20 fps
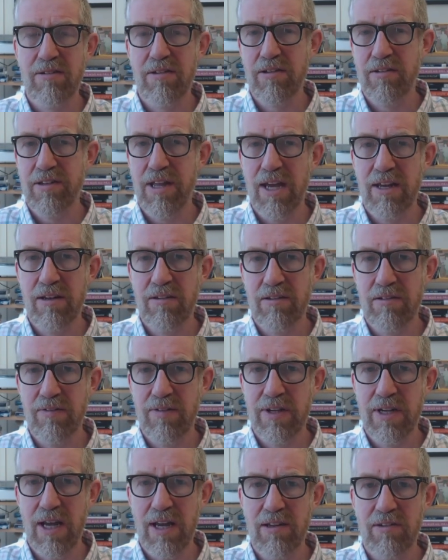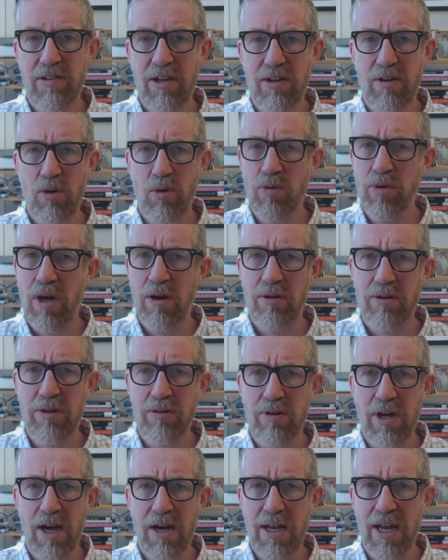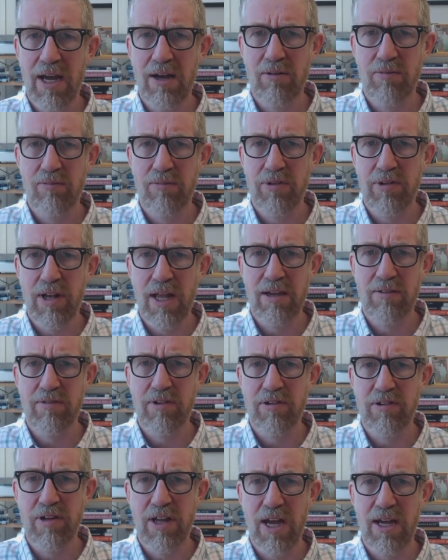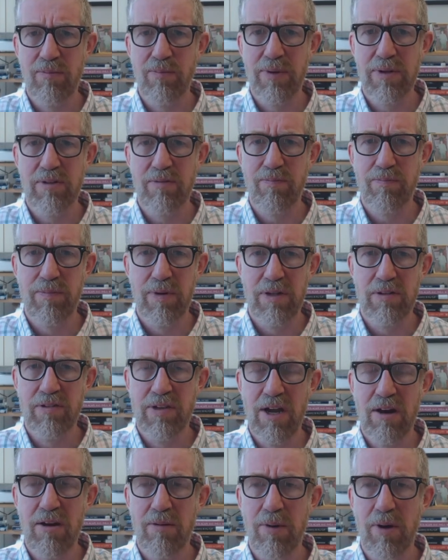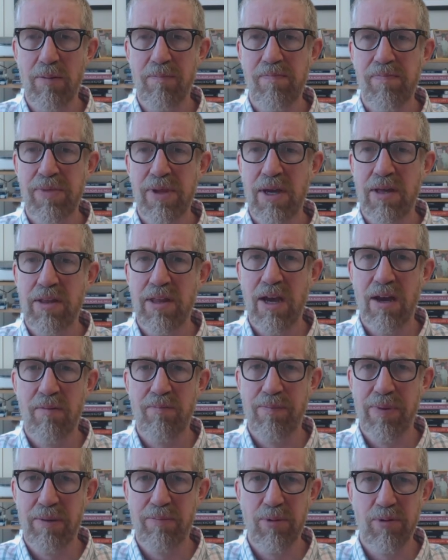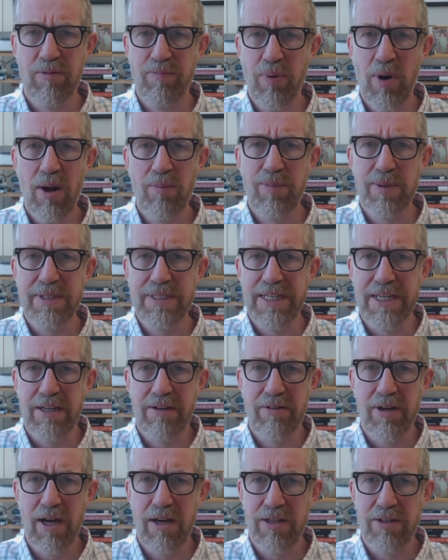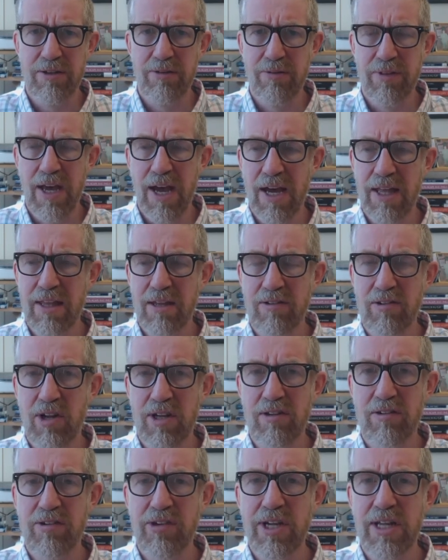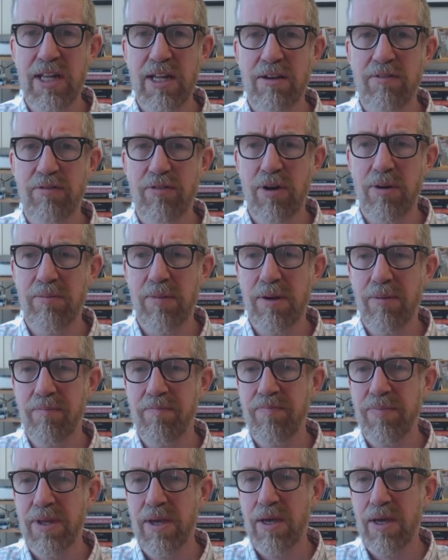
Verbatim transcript: Because the standards of the day said, oh no, you can't help slaves escape, it's, it's terrible. They're people's property, you can't do that, it's like stealing from them.